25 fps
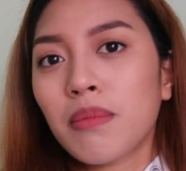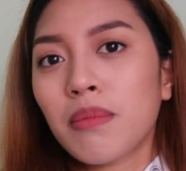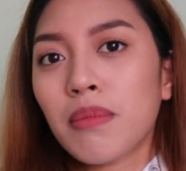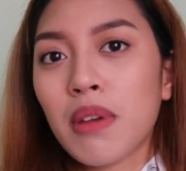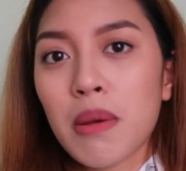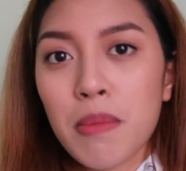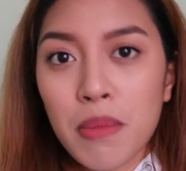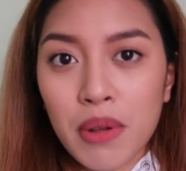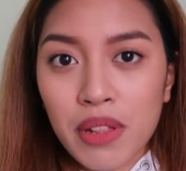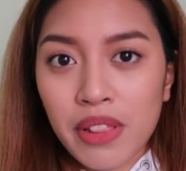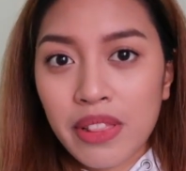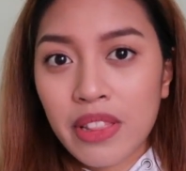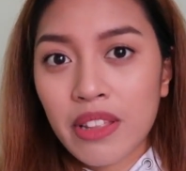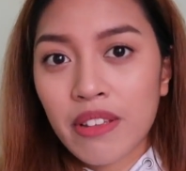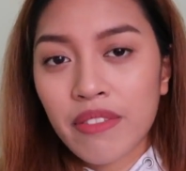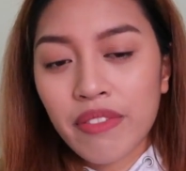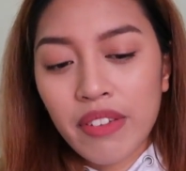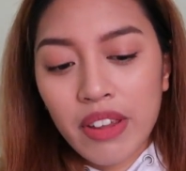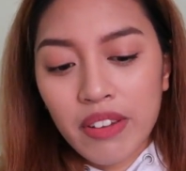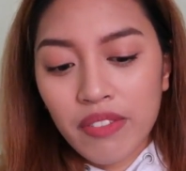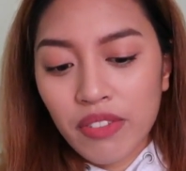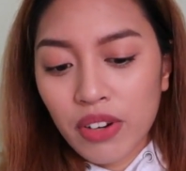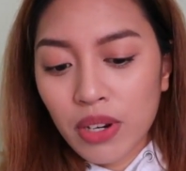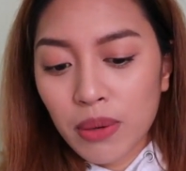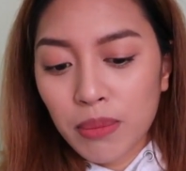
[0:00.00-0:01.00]
my monthly
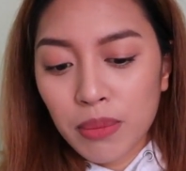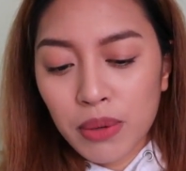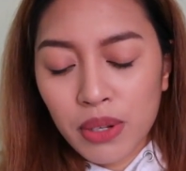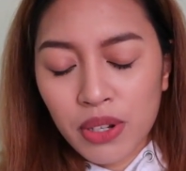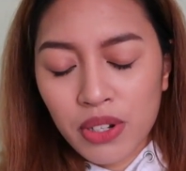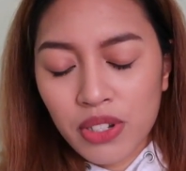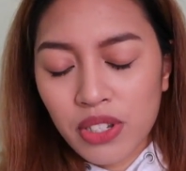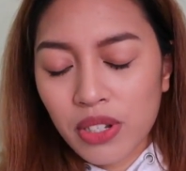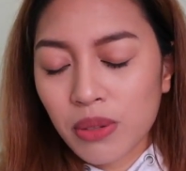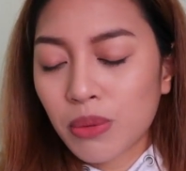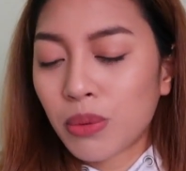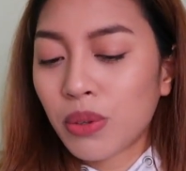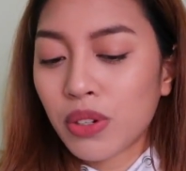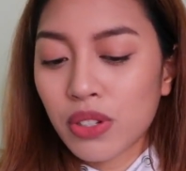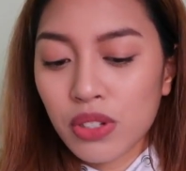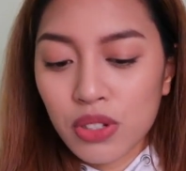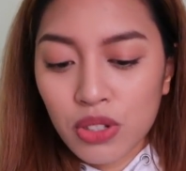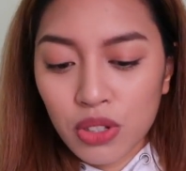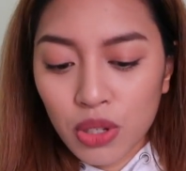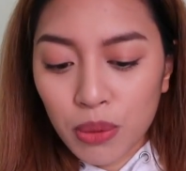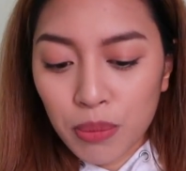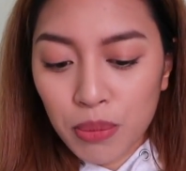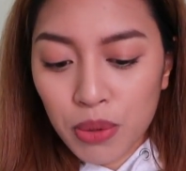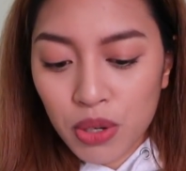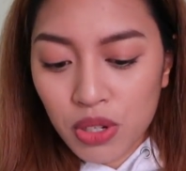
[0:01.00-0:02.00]
favorite because I wouldn't
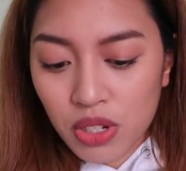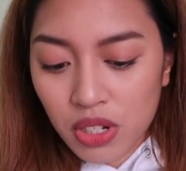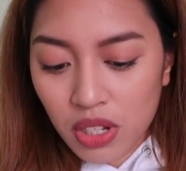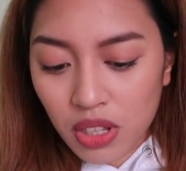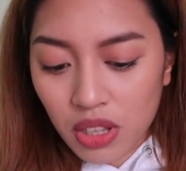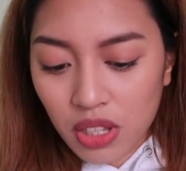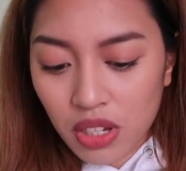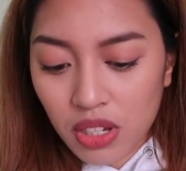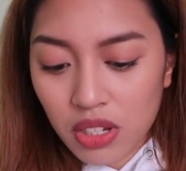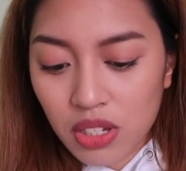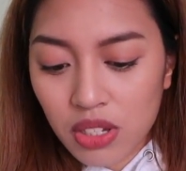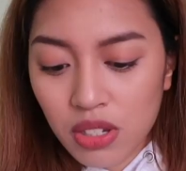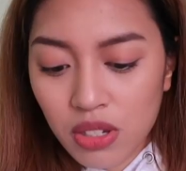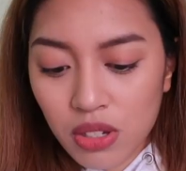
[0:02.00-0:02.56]
stop using this.